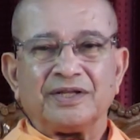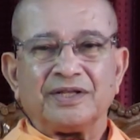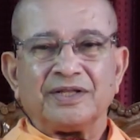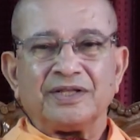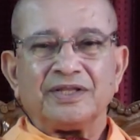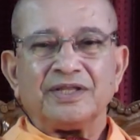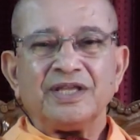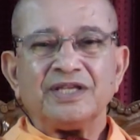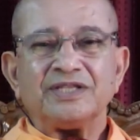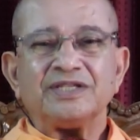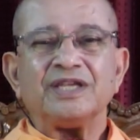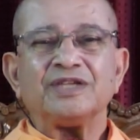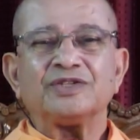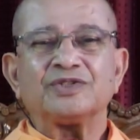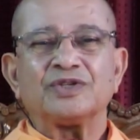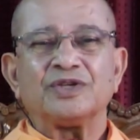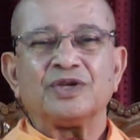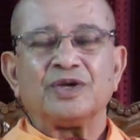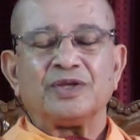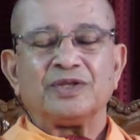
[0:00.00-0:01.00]
This
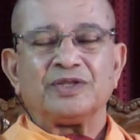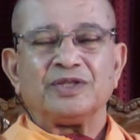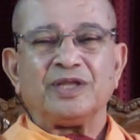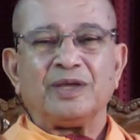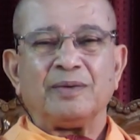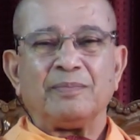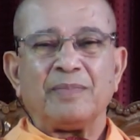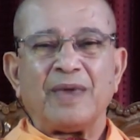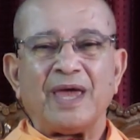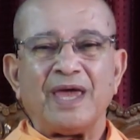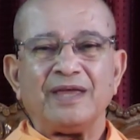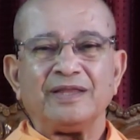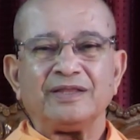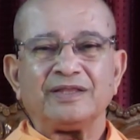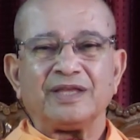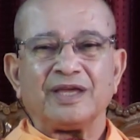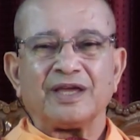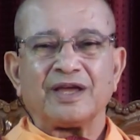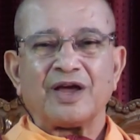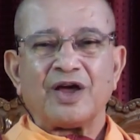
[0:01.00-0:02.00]
is the main
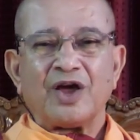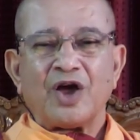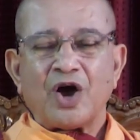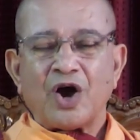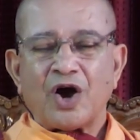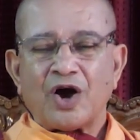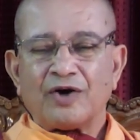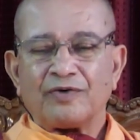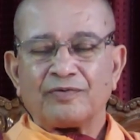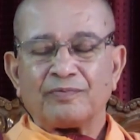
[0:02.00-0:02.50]
thing of